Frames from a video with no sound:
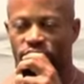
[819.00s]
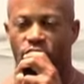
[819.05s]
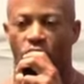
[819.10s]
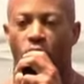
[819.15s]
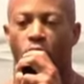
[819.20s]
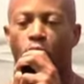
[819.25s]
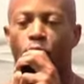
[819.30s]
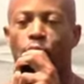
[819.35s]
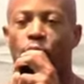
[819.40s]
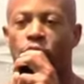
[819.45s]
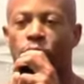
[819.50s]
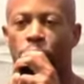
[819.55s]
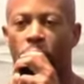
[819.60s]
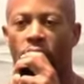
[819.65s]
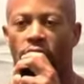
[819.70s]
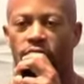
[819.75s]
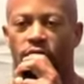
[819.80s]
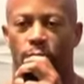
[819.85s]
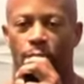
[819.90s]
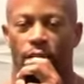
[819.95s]
It's our
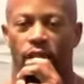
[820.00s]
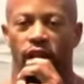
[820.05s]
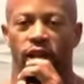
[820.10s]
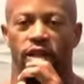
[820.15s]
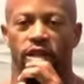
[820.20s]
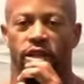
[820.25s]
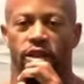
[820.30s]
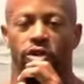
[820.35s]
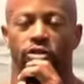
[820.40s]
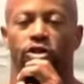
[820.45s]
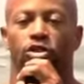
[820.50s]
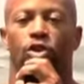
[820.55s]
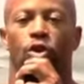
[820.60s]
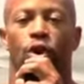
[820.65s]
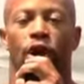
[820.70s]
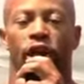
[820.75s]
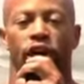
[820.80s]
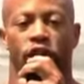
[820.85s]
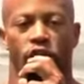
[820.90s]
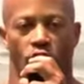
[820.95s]
responsibility
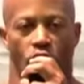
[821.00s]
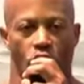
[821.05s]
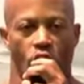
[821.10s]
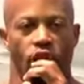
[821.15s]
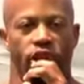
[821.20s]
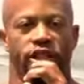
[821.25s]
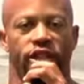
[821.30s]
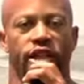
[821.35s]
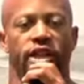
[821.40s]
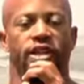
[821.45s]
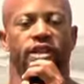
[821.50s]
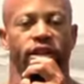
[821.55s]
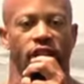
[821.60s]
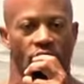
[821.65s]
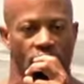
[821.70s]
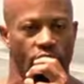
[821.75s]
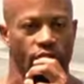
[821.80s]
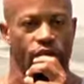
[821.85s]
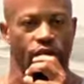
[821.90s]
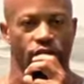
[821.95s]
to encourage each
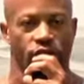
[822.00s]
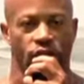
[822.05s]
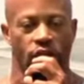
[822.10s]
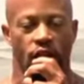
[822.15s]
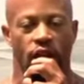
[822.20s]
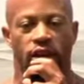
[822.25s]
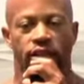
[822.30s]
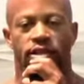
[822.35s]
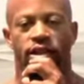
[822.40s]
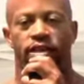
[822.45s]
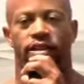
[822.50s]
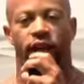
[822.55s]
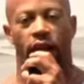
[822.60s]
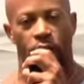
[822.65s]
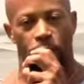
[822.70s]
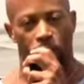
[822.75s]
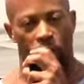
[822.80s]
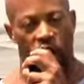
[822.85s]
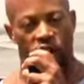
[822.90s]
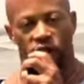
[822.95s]
other to
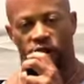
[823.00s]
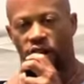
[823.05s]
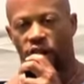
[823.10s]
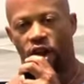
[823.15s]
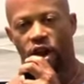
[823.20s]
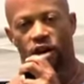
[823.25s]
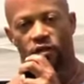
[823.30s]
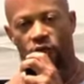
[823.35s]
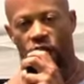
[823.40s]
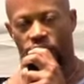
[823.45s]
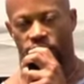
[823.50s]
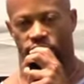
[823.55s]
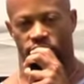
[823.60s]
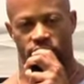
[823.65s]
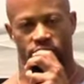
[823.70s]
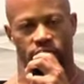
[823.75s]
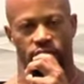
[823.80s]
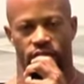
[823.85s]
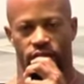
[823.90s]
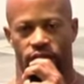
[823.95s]
take better care of
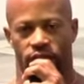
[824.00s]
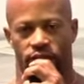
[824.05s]
ourselves.